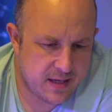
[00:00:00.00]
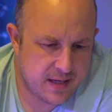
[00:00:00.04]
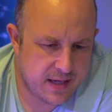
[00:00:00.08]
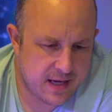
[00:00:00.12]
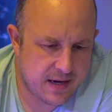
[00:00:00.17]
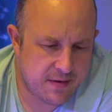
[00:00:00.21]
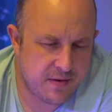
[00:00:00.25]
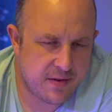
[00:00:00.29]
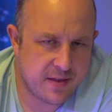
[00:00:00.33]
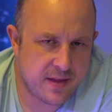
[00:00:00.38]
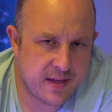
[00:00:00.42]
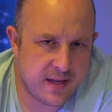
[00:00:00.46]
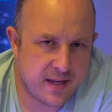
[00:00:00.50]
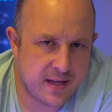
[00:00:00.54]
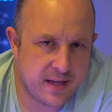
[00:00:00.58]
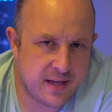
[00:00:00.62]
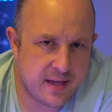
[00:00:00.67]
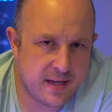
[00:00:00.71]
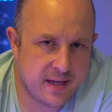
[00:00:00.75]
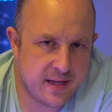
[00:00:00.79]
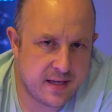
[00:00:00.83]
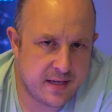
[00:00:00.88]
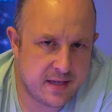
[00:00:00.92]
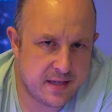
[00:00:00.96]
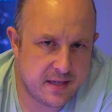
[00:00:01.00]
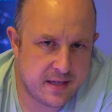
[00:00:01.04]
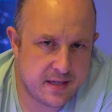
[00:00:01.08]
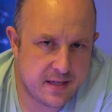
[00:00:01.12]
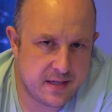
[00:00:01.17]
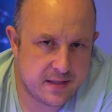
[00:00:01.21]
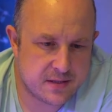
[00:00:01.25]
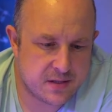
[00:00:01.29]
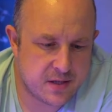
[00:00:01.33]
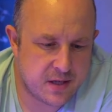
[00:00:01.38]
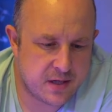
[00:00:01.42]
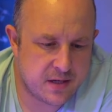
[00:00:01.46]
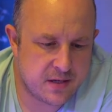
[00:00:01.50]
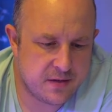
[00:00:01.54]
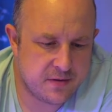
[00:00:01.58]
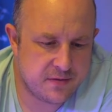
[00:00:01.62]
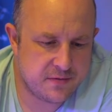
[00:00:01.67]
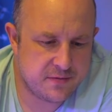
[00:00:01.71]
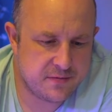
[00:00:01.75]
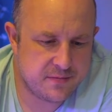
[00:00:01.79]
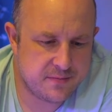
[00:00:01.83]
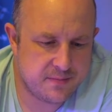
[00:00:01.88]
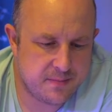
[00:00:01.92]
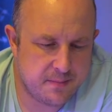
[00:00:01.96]
everything is kind
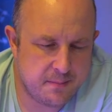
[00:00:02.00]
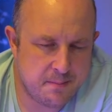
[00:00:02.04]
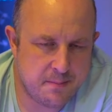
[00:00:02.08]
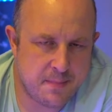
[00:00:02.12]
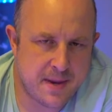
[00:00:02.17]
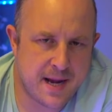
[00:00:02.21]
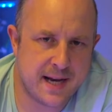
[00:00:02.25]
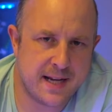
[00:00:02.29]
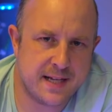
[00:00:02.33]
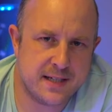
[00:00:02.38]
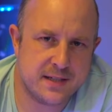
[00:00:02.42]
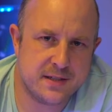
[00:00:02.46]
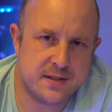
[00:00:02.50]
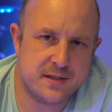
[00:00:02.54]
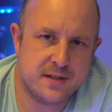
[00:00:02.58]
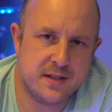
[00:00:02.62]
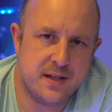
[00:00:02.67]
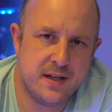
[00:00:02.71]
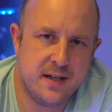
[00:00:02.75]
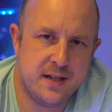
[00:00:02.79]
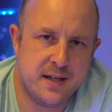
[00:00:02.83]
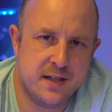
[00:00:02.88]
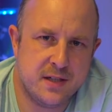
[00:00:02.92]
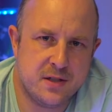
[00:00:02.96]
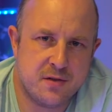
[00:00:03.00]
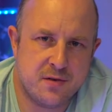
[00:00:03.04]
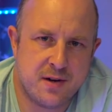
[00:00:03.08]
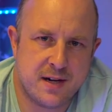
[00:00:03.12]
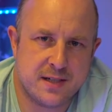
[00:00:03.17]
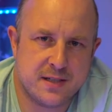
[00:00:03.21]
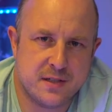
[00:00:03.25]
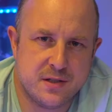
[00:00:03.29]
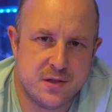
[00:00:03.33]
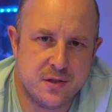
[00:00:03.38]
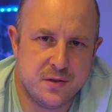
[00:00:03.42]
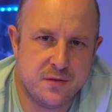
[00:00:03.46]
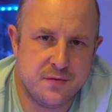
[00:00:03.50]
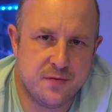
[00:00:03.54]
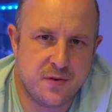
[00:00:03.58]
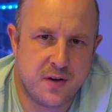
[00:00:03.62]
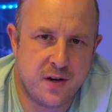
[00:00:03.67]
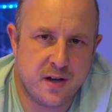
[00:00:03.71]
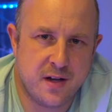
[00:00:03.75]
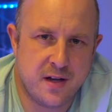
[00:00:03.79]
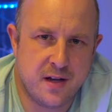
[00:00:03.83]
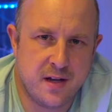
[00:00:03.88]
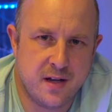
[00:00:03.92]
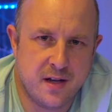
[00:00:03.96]
of managed and interacted to
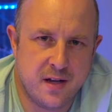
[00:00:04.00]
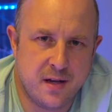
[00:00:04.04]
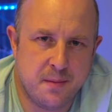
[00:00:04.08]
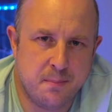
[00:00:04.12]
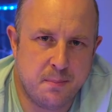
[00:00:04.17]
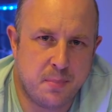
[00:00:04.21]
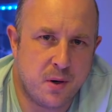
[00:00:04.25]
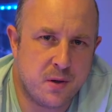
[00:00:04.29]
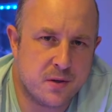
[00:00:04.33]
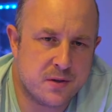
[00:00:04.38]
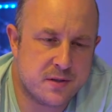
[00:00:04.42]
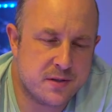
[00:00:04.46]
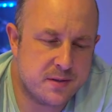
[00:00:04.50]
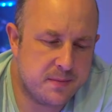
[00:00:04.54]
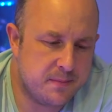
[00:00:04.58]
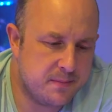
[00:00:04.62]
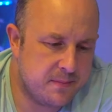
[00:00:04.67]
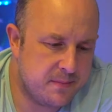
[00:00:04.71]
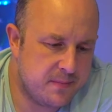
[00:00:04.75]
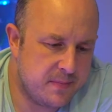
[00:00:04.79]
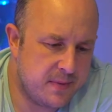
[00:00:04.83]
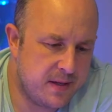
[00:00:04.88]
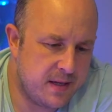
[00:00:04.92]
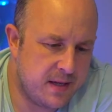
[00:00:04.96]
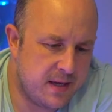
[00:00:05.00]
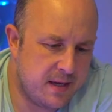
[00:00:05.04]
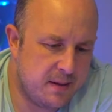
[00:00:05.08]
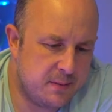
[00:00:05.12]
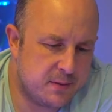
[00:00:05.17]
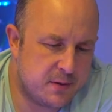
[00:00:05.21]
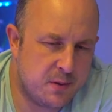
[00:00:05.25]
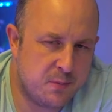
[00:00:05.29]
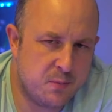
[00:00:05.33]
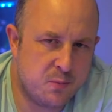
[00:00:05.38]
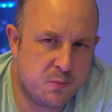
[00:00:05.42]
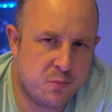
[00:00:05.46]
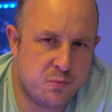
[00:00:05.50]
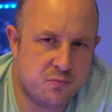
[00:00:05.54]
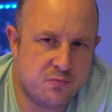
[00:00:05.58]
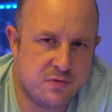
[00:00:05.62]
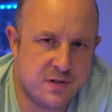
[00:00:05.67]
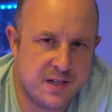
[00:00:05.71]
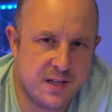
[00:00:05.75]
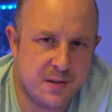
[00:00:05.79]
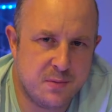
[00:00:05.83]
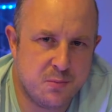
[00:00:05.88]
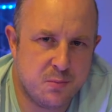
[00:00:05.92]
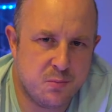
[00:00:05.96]
via a bot. And so it
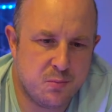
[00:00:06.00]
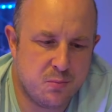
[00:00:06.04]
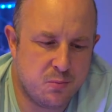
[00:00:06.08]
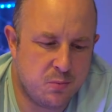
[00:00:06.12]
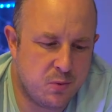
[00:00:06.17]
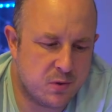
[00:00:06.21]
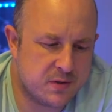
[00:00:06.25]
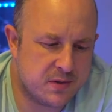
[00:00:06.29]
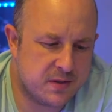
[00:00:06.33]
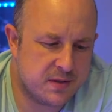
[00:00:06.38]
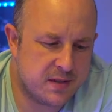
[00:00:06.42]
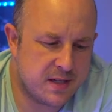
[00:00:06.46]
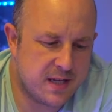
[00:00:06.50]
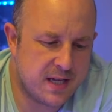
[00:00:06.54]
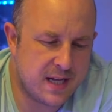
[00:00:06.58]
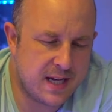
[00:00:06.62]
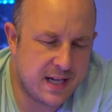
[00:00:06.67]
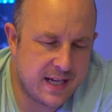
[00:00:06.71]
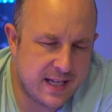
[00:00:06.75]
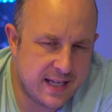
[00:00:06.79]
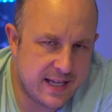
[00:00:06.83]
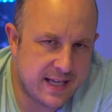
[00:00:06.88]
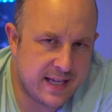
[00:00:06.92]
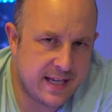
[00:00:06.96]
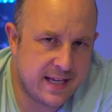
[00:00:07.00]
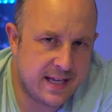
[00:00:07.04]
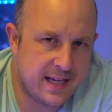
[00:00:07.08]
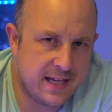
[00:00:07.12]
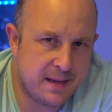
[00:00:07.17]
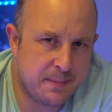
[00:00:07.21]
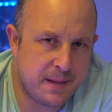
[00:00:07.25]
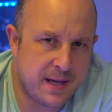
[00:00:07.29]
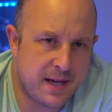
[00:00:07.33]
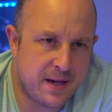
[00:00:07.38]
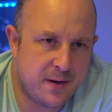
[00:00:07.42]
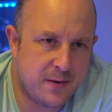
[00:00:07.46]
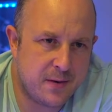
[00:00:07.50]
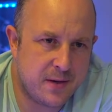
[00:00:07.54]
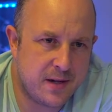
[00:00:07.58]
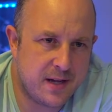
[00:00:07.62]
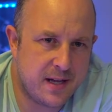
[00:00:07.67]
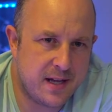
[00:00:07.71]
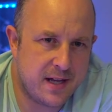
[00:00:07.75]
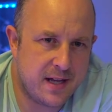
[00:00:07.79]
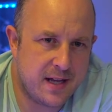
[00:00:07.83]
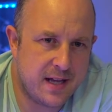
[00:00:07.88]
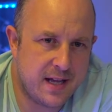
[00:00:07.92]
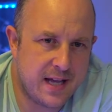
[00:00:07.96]
really wasn't clear about
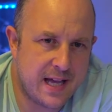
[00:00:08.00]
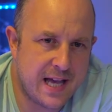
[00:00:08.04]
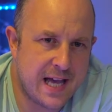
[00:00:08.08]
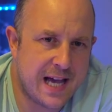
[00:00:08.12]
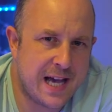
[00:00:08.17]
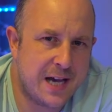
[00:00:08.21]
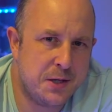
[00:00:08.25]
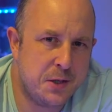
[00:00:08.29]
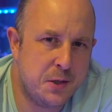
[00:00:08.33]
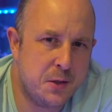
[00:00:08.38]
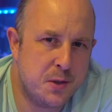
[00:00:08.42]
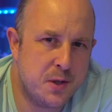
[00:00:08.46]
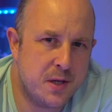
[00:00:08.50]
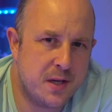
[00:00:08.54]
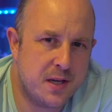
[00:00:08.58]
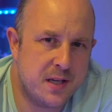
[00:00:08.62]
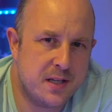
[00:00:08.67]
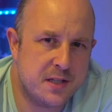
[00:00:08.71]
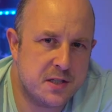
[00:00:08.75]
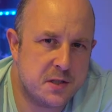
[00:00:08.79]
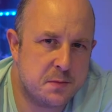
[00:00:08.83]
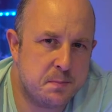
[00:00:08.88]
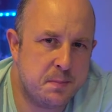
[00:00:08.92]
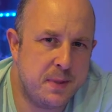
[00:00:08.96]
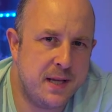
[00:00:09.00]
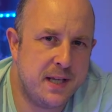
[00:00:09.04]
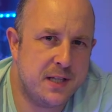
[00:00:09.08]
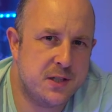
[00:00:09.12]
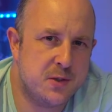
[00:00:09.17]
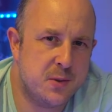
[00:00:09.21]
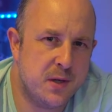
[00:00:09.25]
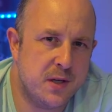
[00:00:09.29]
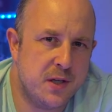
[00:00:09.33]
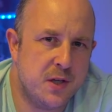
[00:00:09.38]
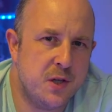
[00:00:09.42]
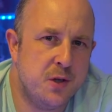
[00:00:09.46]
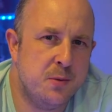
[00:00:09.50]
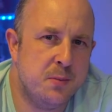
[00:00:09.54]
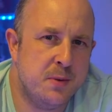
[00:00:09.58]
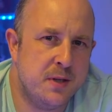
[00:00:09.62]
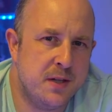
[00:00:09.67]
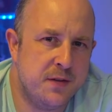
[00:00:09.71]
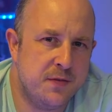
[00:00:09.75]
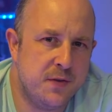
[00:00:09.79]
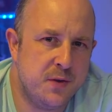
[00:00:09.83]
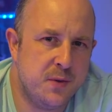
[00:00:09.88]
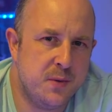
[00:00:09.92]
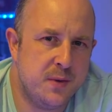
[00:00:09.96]
how you can speak to a
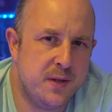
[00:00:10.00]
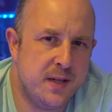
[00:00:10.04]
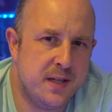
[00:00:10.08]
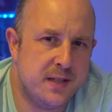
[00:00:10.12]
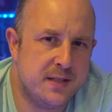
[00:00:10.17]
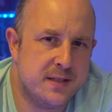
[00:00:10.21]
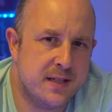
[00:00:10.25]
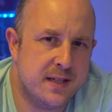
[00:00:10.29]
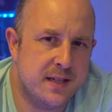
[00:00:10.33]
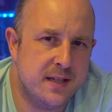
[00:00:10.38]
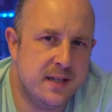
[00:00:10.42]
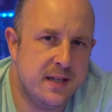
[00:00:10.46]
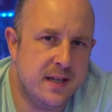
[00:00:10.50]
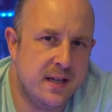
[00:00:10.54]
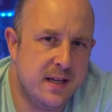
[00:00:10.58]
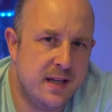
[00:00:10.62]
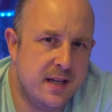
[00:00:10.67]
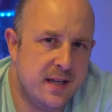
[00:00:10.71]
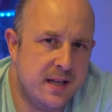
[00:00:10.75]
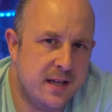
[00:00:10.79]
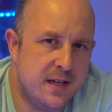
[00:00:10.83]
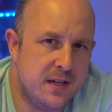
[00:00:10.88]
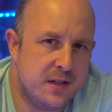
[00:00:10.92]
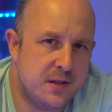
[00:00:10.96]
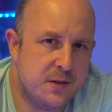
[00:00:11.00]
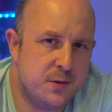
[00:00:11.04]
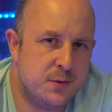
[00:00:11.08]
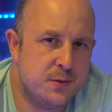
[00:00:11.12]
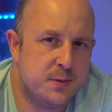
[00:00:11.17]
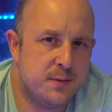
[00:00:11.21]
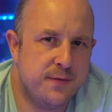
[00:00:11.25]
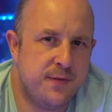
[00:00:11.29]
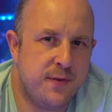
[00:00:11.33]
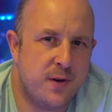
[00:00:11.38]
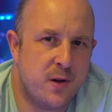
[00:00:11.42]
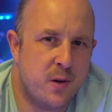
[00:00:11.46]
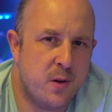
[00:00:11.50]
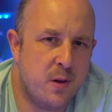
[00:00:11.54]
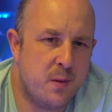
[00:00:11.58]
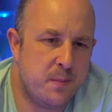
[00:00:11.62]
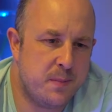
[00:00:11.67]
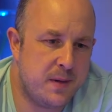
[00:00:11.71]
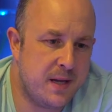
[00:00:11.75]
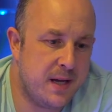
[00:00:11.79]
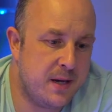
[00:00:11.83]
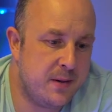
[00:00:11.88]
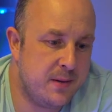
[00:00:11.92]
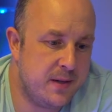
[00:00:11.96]
human if you need to do some
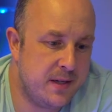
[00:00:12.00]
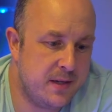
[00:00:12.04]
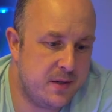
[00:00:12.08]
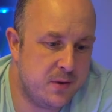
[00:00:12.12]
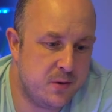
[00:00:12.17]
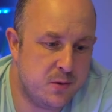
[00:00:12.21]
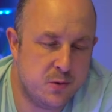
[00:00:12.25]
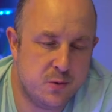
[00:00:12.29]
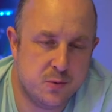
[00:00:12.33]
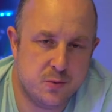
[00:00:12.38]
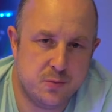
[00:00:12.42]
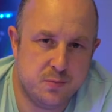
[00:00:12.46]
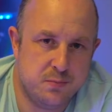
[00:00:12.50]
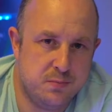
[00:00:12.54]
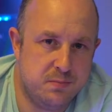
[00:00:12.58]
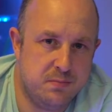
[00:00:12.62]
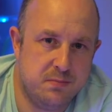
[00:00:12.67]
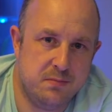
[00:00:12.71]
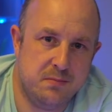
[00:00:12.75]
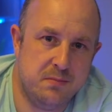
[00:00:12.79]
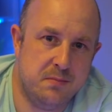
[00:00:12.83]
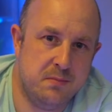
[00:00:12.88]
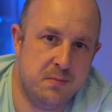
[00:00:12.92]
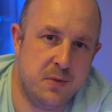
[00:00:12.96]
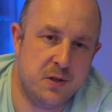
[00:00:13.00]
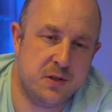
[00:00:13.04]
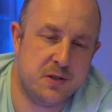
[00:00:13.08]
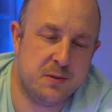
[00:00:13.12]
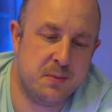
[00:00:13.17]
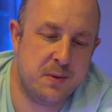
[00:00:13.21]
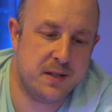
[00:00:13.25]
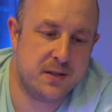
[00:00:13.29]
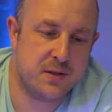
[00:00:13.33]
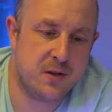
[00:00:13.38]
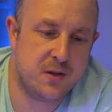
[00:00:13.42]
follow-up. Now, in all, most of my